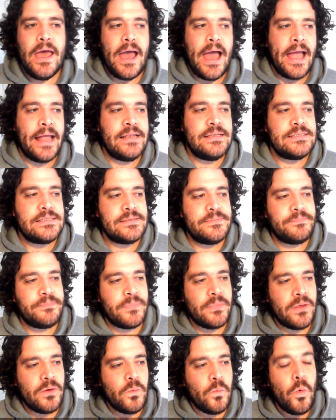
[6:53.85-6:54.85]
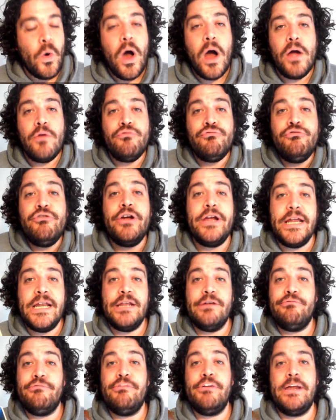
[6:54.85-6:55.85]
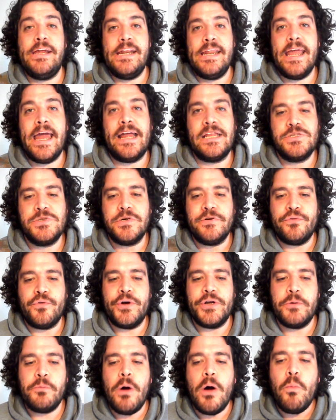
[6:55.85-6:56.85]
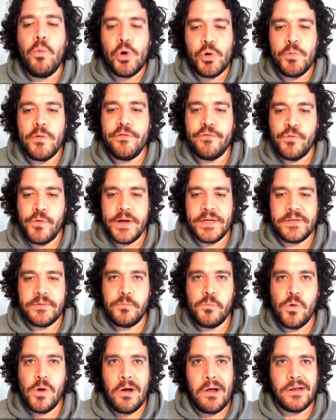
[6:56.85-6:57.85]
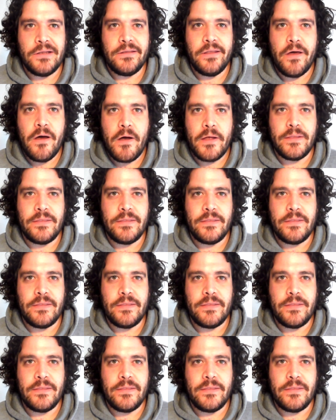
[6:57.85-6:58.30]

and what I really, really had to avoid, and what I want to avoid, and what I,